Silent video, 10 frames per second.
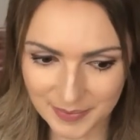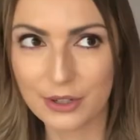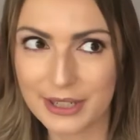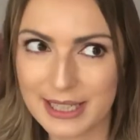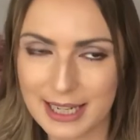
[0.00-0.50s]

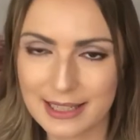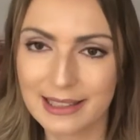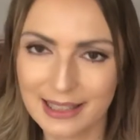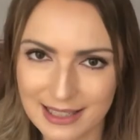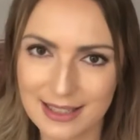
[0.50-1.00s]
It has
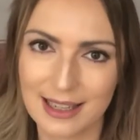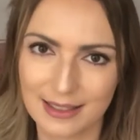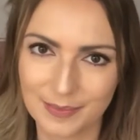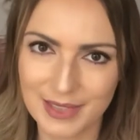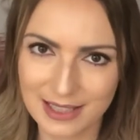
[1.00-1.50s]
less
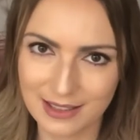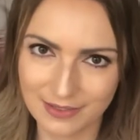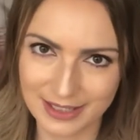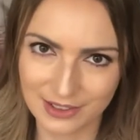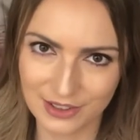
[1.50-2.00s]

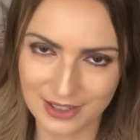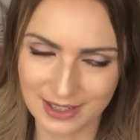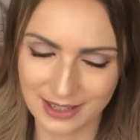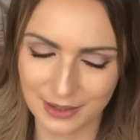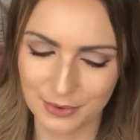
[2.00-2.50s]
disadvantages,
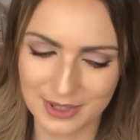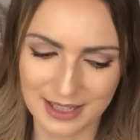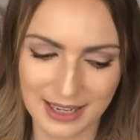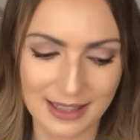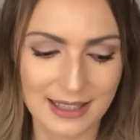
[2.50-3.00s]
I would
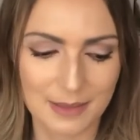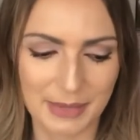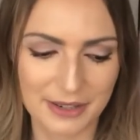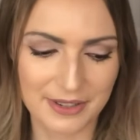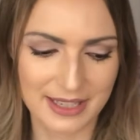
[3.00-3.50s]
say. That's
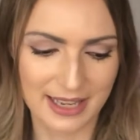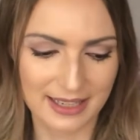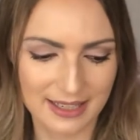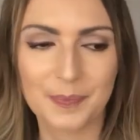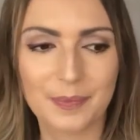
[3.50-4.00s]
better
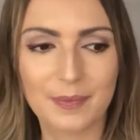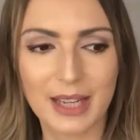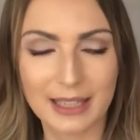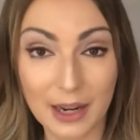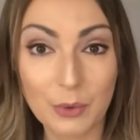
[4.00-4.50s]
said.
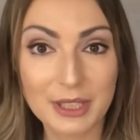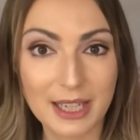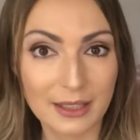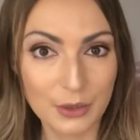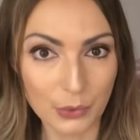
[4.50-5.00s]
And I will
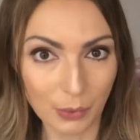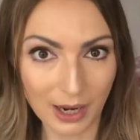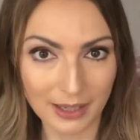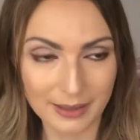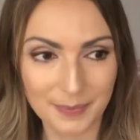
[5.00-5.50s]
tell you
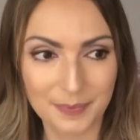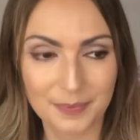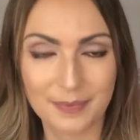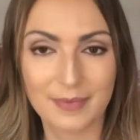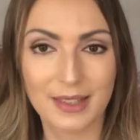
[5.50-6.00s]
why.
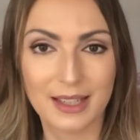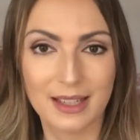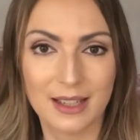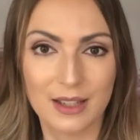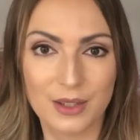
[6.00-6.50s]

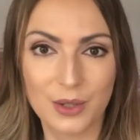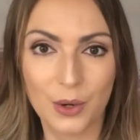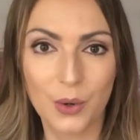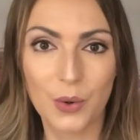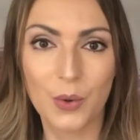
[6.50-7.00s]

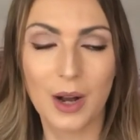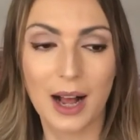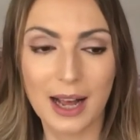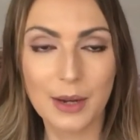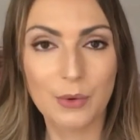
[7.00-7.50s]
So
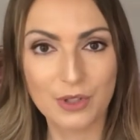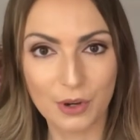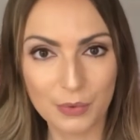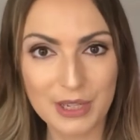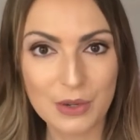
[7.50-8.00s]
I was
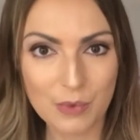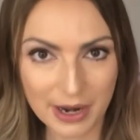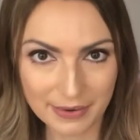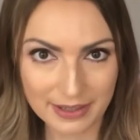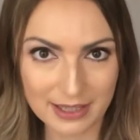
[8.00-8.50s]
already
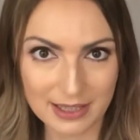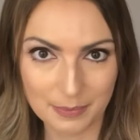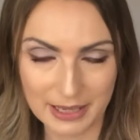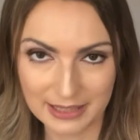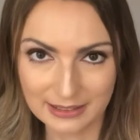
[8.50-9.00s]
wearing this
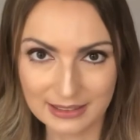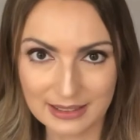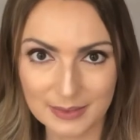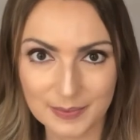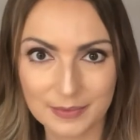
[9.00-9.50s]
belt
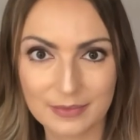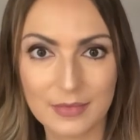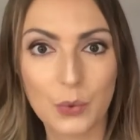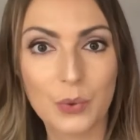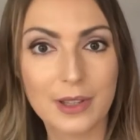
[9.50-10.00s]

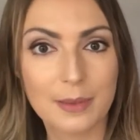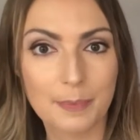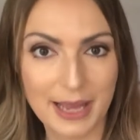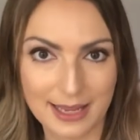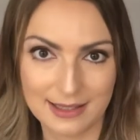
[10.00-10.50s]
with
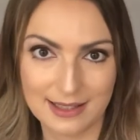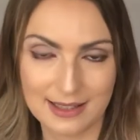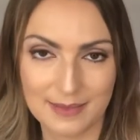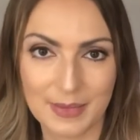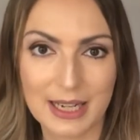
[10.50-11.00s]
pants,
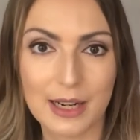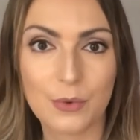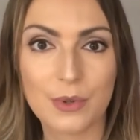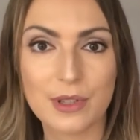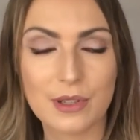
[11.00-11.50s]
and I
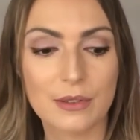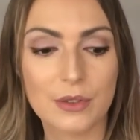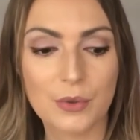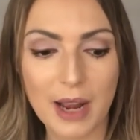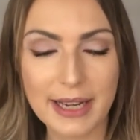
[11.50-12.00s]
was
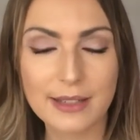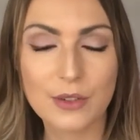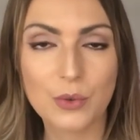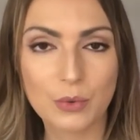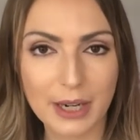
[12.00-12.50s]
trying
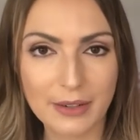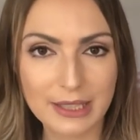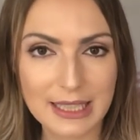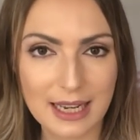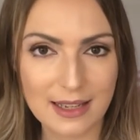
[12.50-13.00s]
to wear
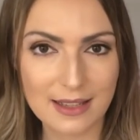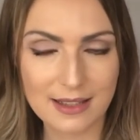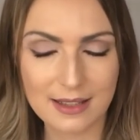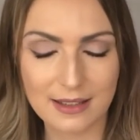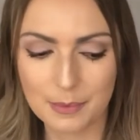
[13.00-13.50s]
it
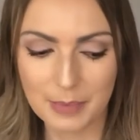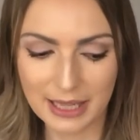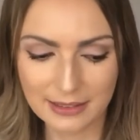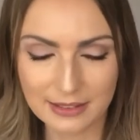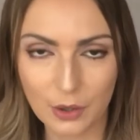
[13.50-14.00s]
as
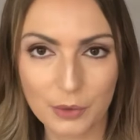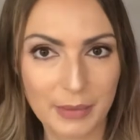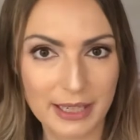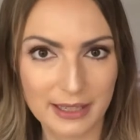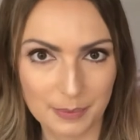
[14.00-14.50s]
belt on
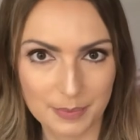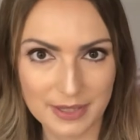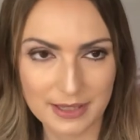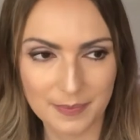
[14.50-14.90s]
my hips.